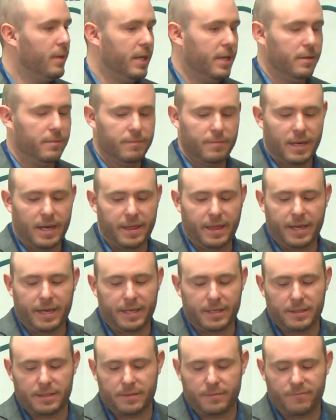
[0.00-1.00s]
But I
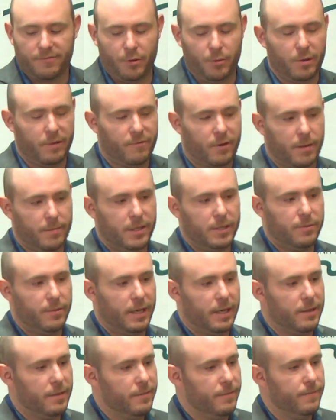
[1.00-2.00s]
think it's few and far
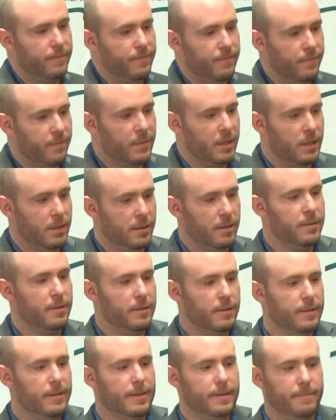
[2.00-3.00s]
between.
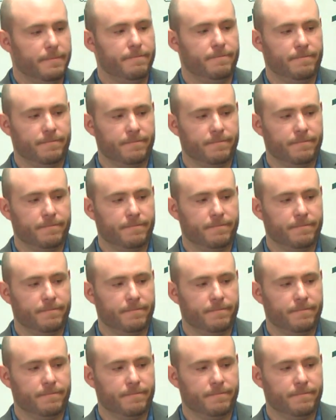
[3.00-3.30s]
Yeah.